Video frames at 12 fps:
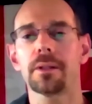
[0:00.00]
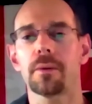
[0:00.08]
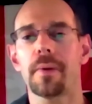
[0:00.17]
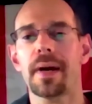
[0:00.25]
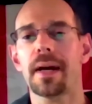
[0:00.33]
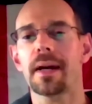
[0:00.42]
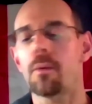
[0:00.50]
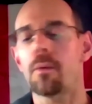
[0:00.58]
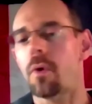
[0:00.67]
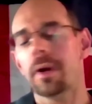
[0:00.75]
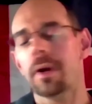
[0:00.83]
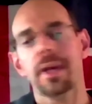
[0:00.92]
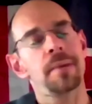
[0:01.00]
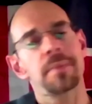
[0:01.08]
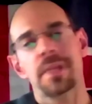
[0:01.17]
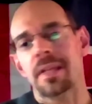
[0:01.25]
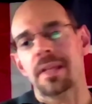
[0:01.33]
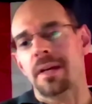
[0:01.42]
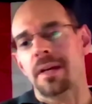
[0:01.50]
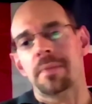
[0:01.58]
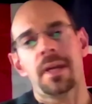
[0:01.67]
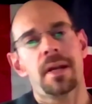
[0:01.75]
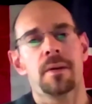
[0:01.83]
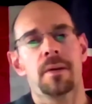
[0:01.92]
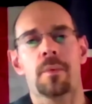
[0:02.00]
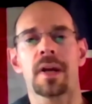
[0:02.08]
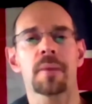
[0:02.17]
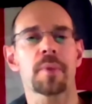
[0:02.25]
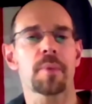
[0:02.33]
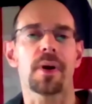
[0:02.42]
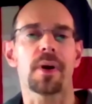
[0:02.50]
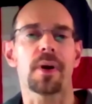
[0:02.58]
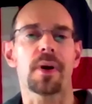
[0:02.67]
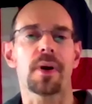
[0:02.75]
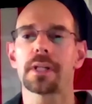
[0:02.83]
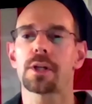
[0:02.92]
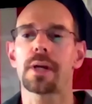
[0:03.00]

either way, a war came to them they didn't want to be part of.